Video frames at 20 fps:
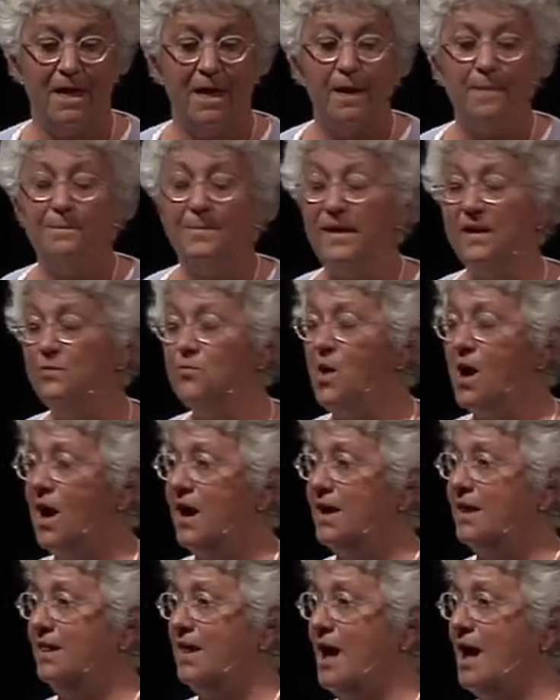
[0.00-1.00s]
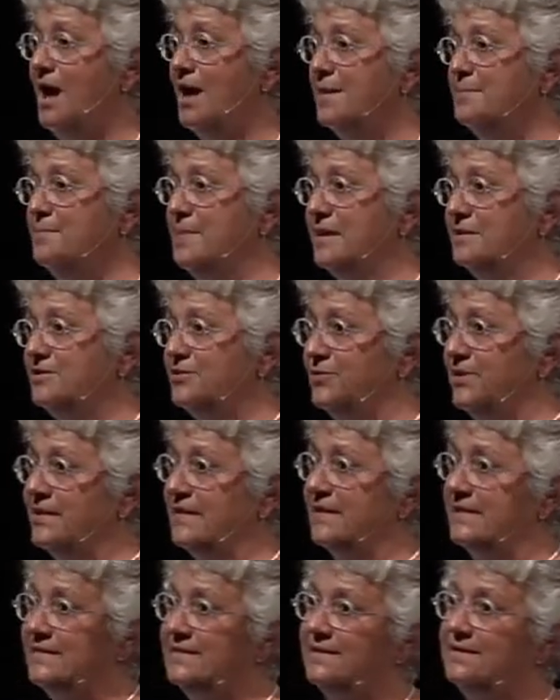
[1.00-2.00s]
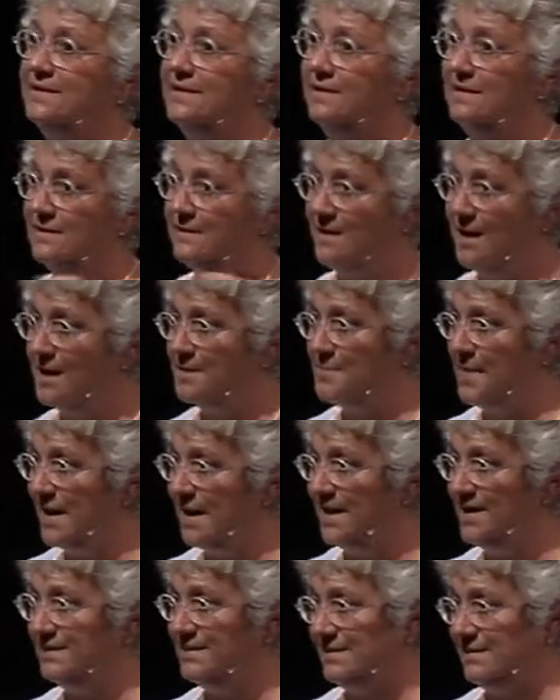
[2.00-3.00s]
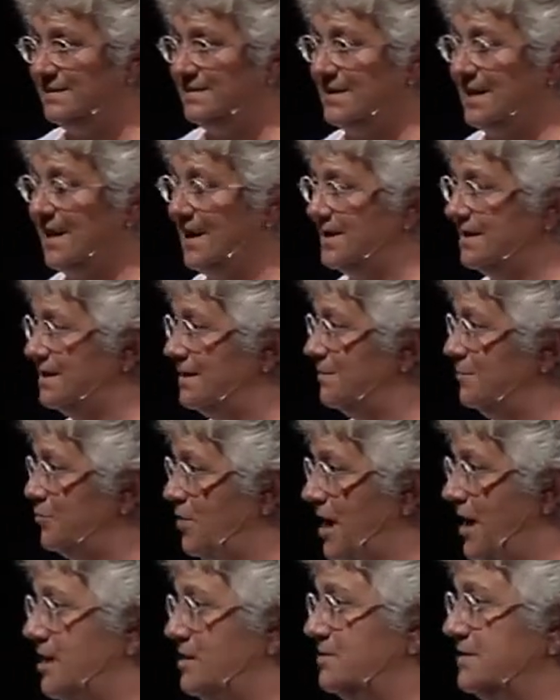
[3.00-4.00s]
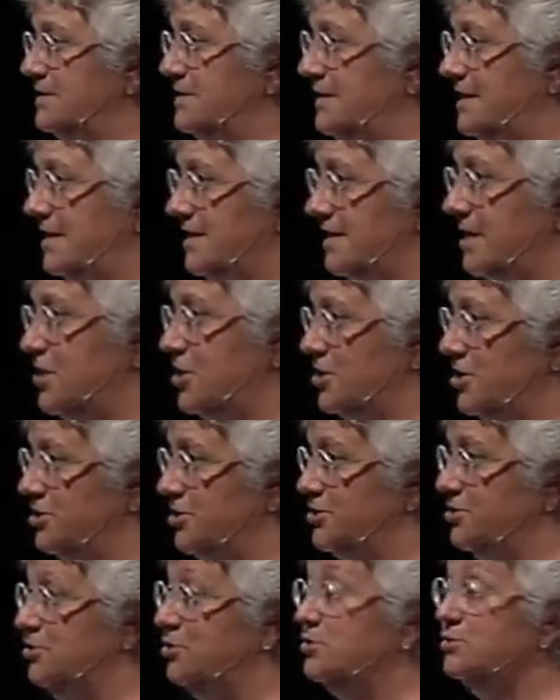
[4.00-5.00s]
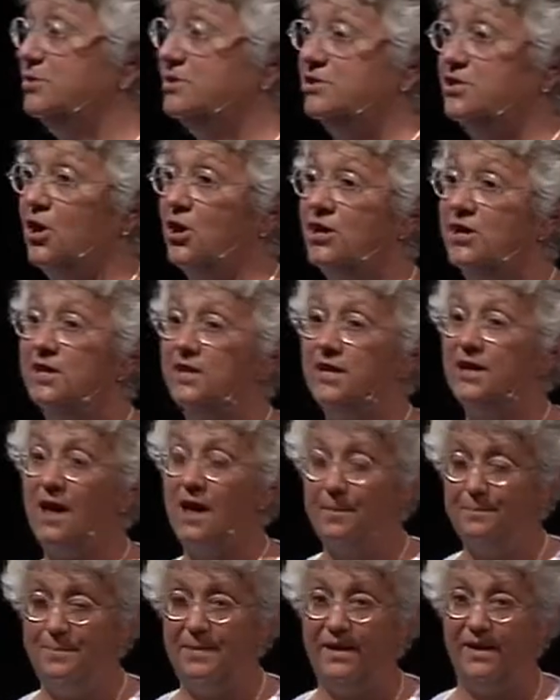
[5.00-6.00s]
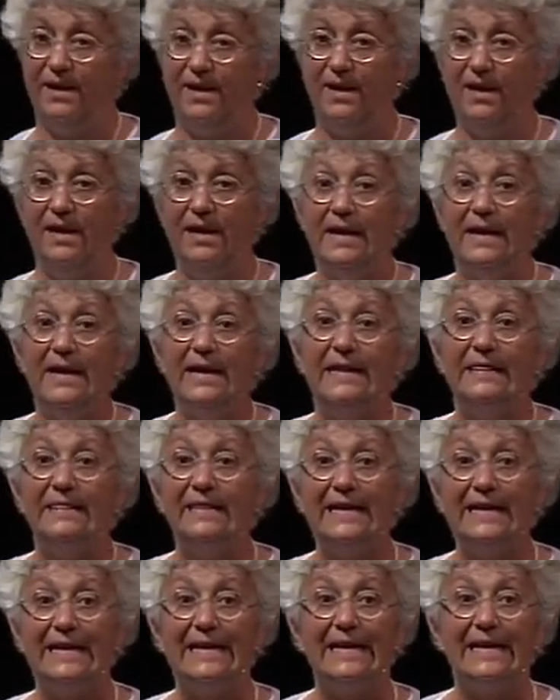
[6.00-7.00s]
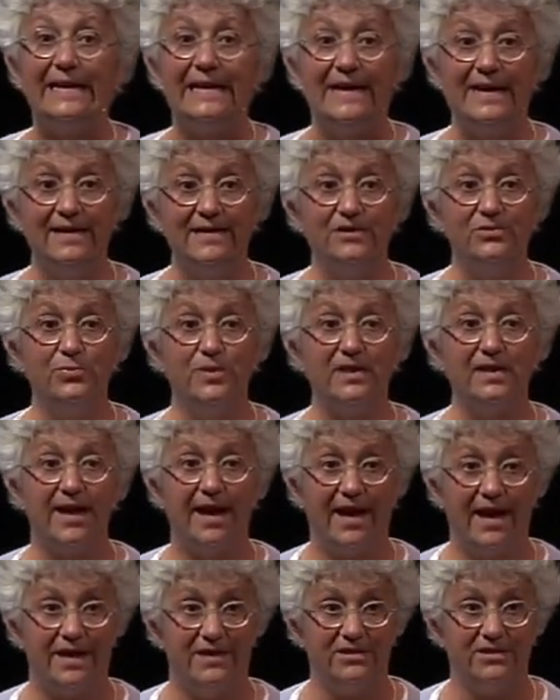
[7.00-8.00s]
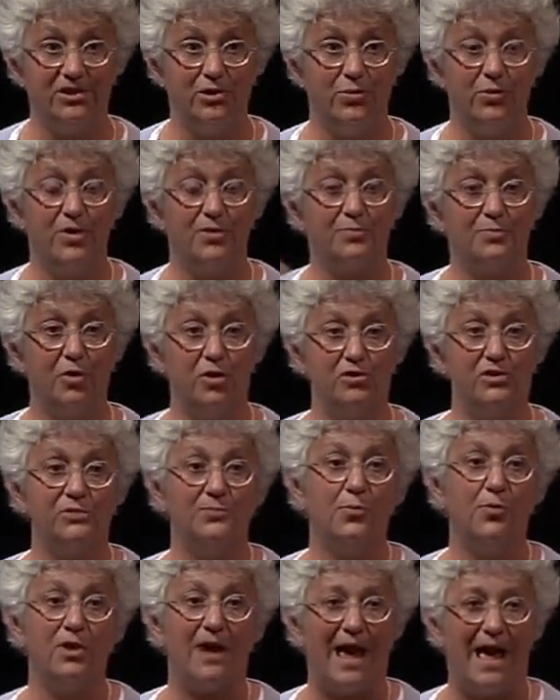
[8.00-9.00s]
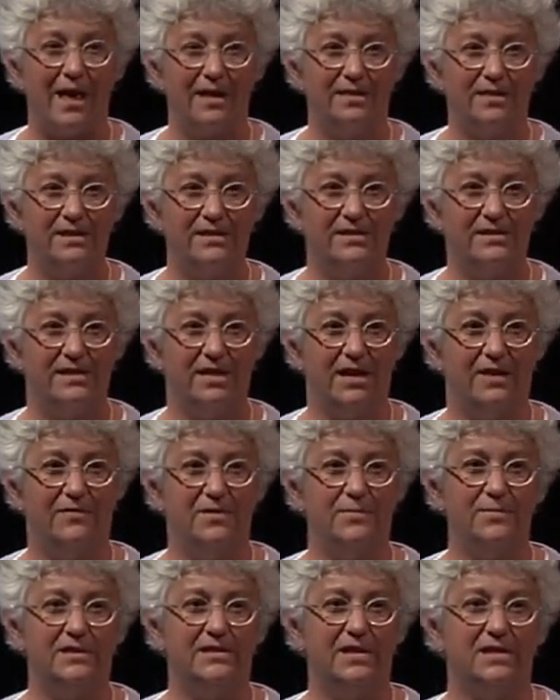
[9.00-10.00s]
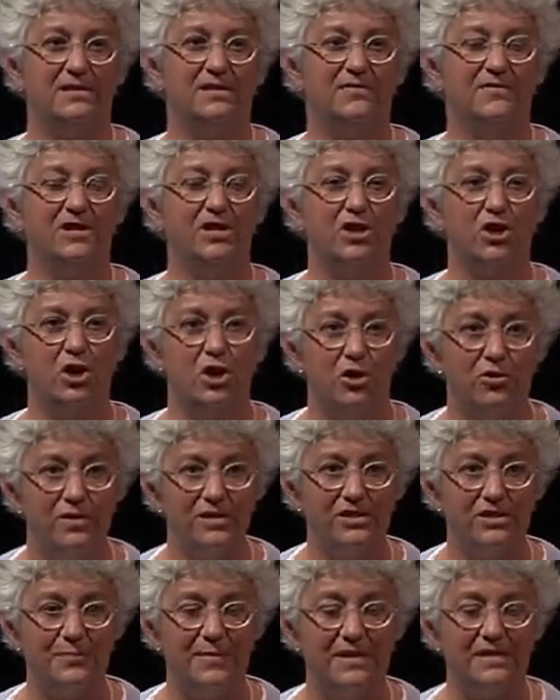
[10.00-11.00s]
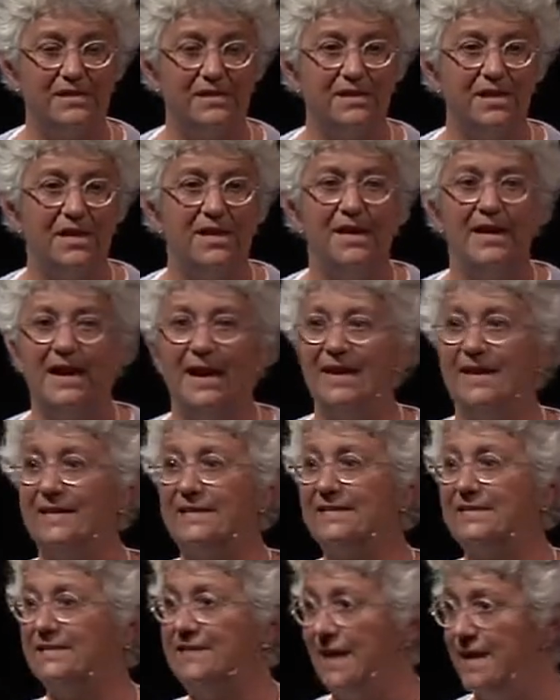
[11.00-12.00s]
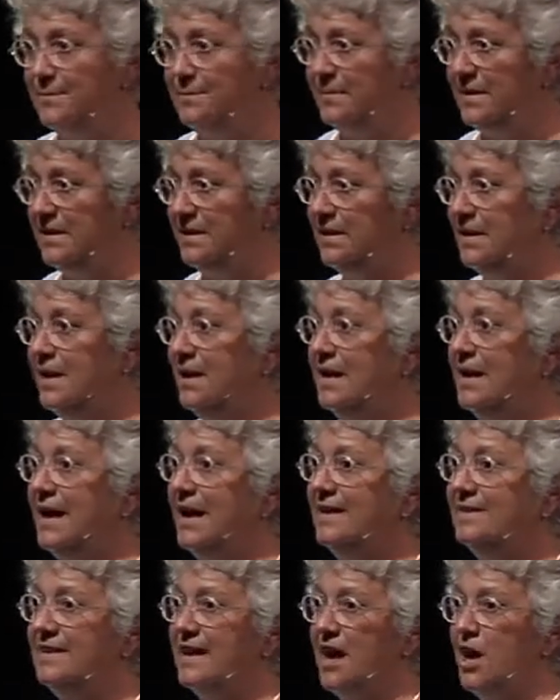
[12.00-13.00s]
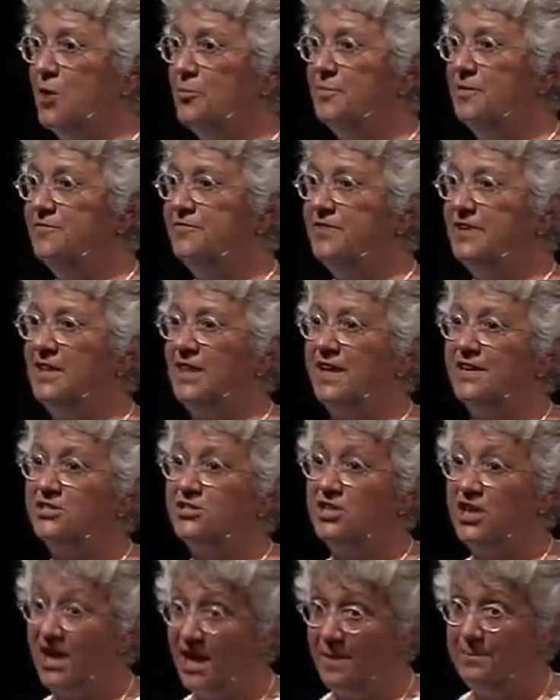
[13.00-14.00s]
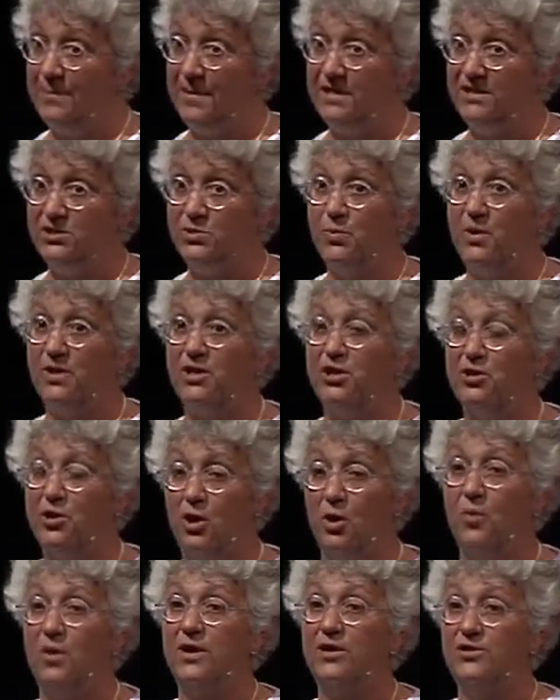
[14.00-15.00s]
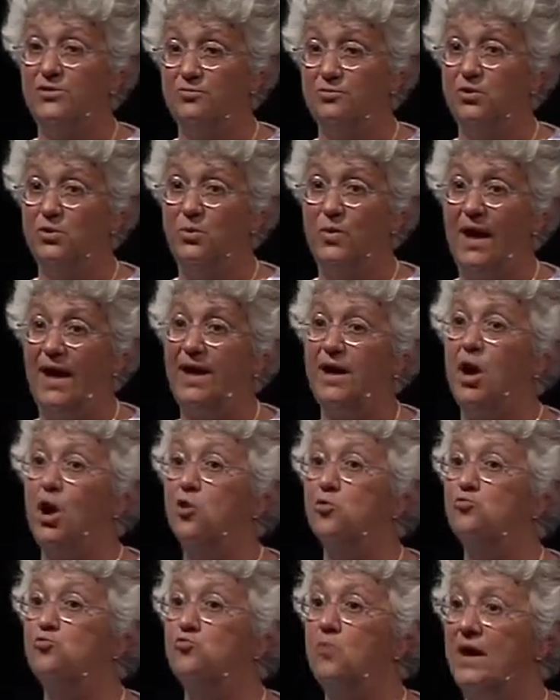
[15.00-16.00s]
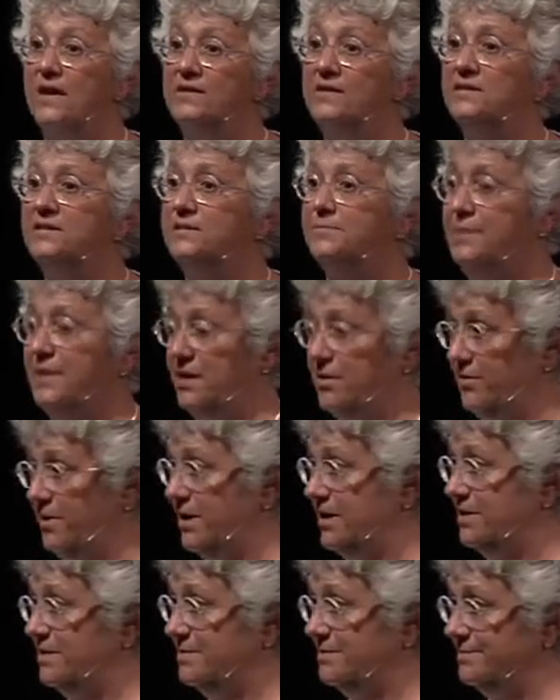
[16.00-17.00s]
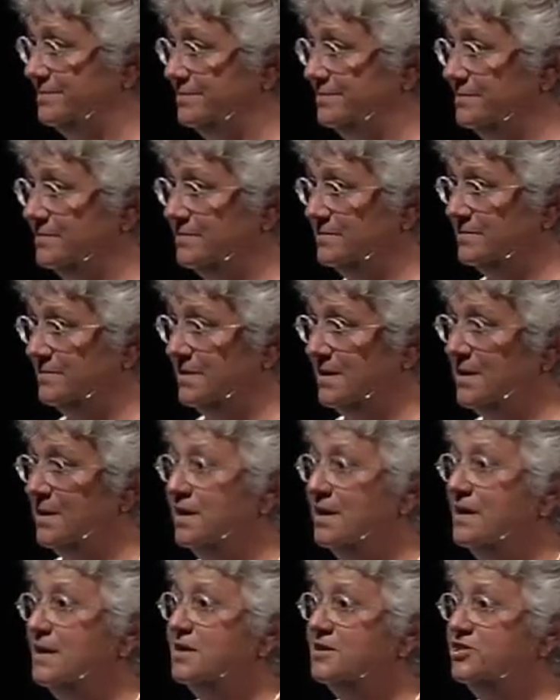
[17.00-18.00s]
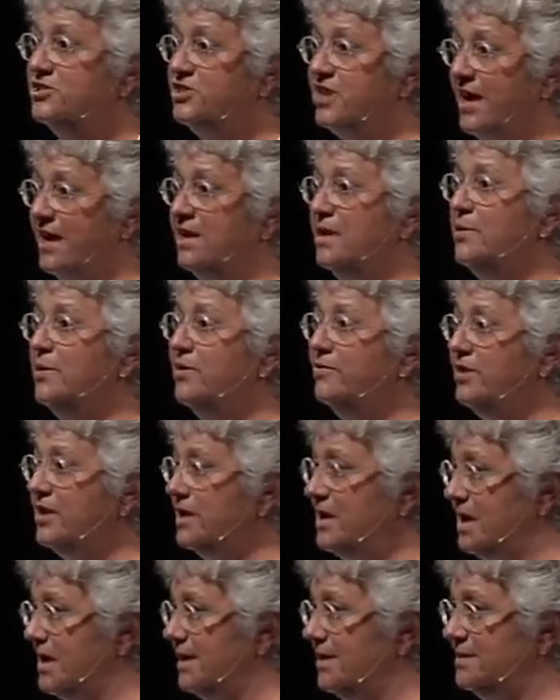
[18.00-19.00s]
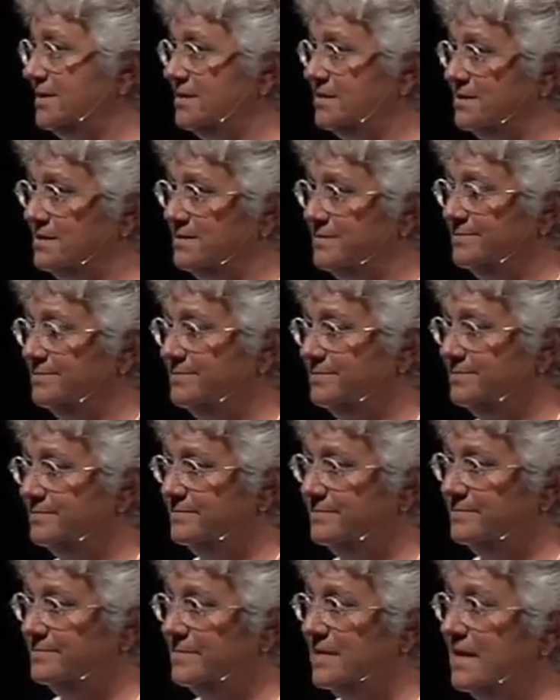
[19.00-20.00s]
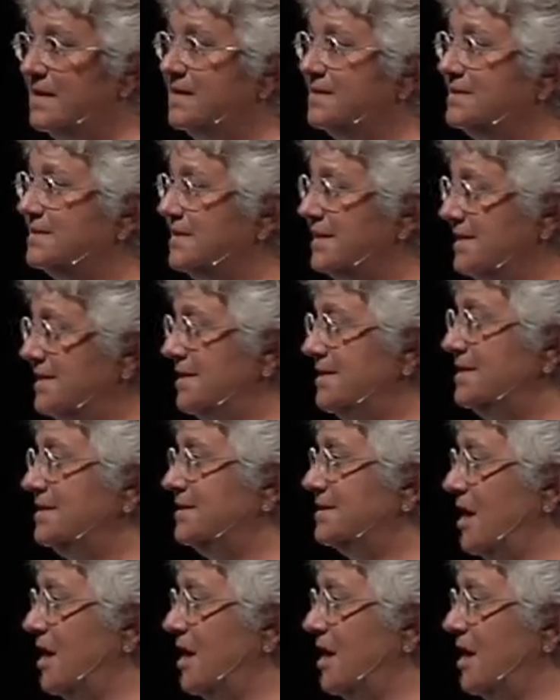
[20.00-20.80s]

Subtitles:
Meanwhile, I'm mentoring this young man at Brown, Sidney Kushner, who started a company linking kids with cancer with pro sport athletes to give them a sense of encouragement and excitement and to help them feel like champions when they're going through a horrendous period. January 9th, Sidney is